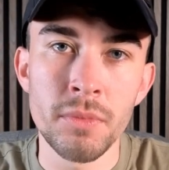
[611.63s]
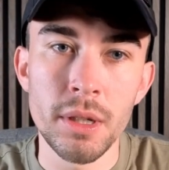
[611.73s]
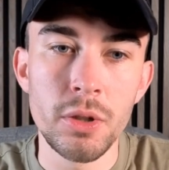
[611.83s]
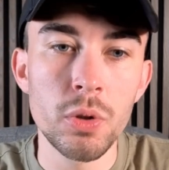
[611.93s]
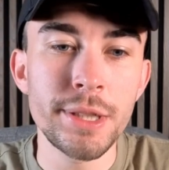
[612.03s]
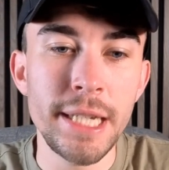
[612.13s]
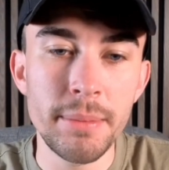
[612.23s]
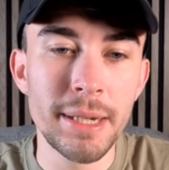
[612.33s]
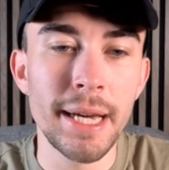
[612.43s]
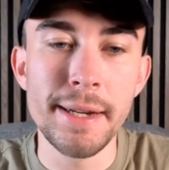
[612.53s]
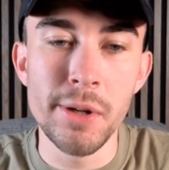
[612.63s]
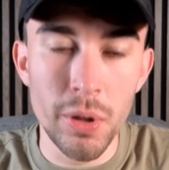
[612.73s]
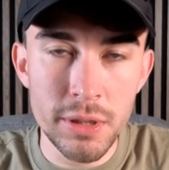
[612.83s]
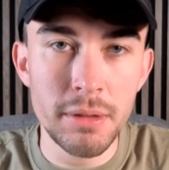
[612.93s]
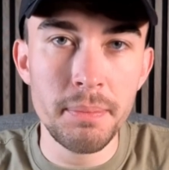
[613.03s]
Your team
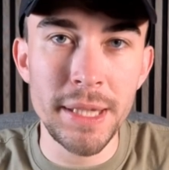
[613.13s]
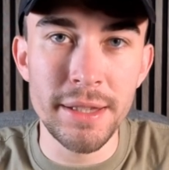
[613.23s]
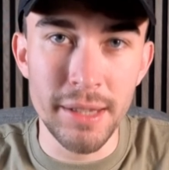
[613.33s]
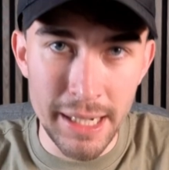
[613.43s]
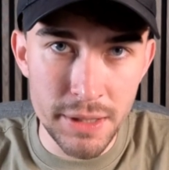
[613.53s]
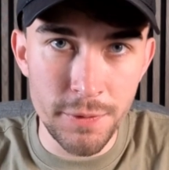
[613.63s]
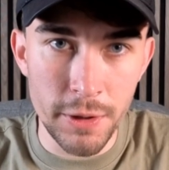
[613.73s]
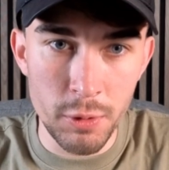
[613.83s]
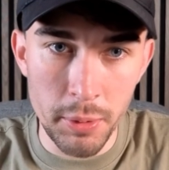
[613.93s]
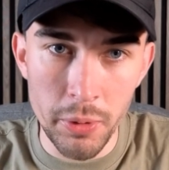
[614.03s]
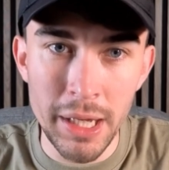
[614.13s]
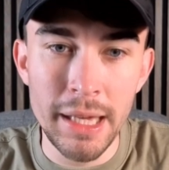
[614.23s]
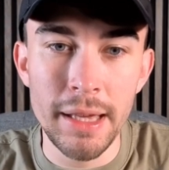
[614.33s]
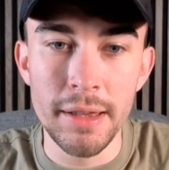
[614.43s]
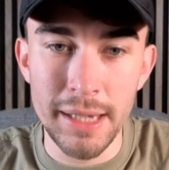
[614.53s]
cannot be that vulnerable
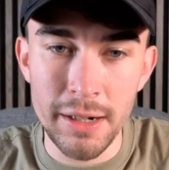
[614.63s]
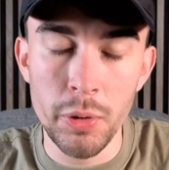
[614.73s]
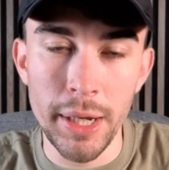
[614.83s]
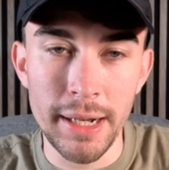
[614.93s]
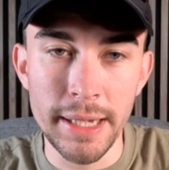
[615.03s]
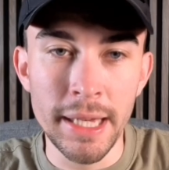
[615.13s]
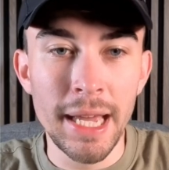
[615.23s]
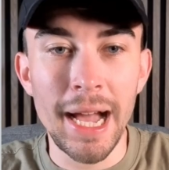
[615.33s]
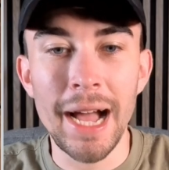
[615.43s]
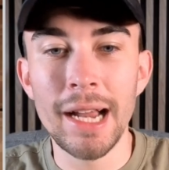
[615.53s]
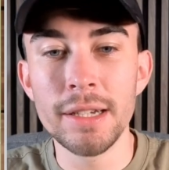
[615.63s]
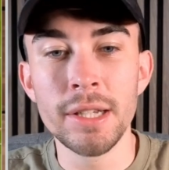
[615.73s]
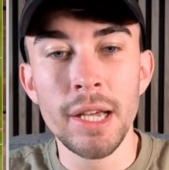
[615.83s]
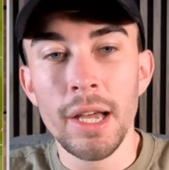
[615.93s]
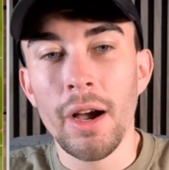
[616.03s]
that quickly. And
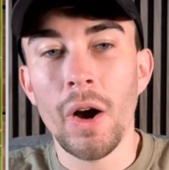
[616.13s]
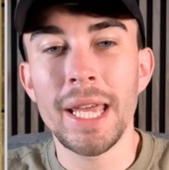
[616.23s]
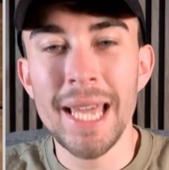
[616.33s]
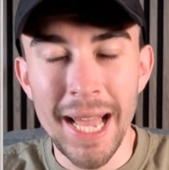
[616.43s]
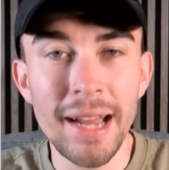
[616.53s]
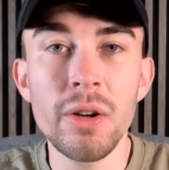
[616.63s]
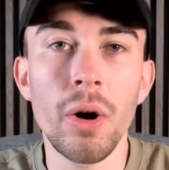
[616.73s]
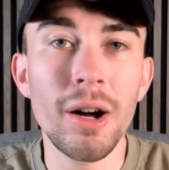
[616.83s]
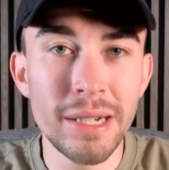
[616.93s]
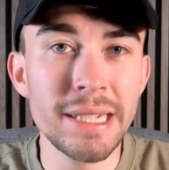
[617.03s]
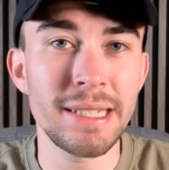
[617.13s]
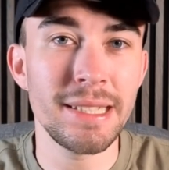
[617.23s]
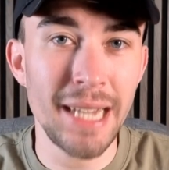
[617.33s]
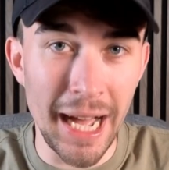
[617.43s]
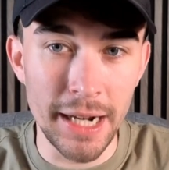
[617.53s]
I cannot
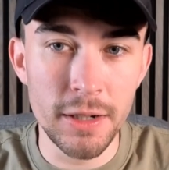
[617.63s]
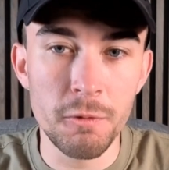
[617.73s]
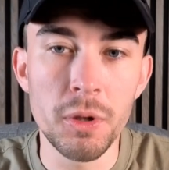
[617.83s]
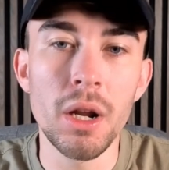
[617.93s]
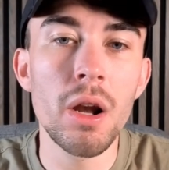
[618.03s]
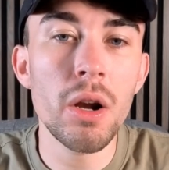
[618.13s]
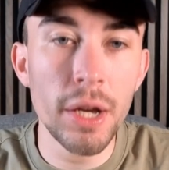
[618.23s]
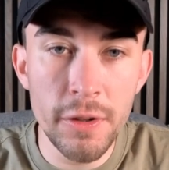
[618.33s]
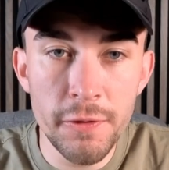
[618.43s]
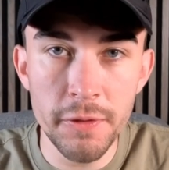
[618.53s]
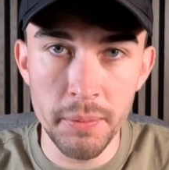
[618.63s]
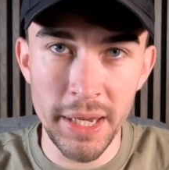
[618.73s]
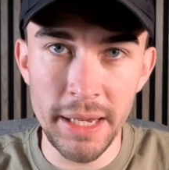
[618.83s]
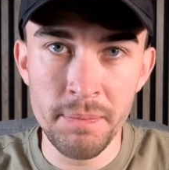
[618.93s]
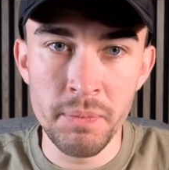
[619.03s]
understand for the life of
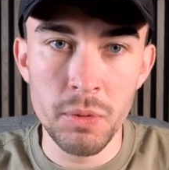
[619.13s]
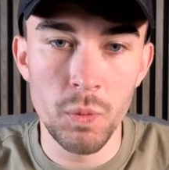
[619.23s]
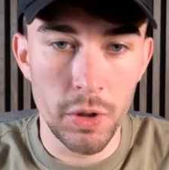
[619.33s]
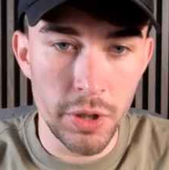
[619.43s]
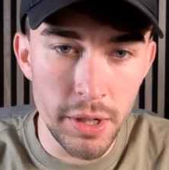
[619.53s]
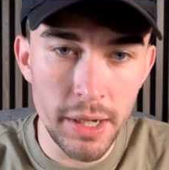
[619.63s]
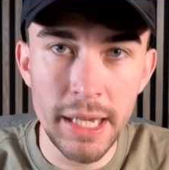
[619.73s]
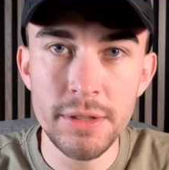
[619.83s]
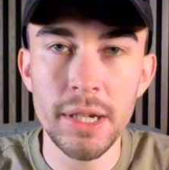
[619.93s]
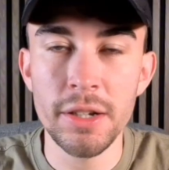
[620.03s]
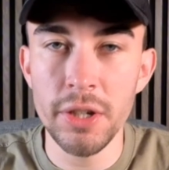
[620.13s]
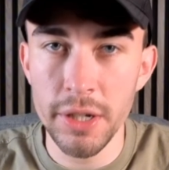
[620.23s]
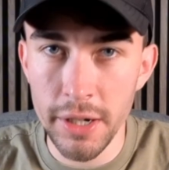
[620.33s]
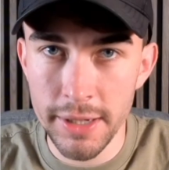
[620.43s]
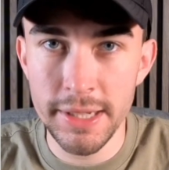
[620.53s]
me what Kirkes and
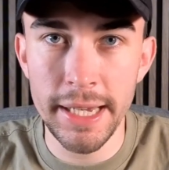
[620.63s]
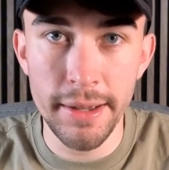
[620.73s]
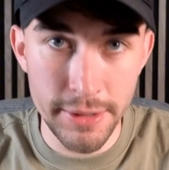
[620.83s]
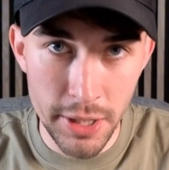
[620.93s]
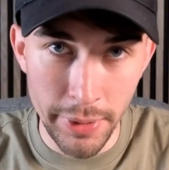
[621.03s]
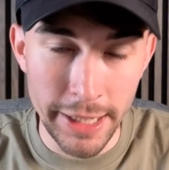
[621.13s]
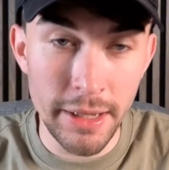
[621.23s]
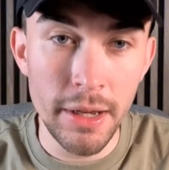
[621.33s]
Konate are doing.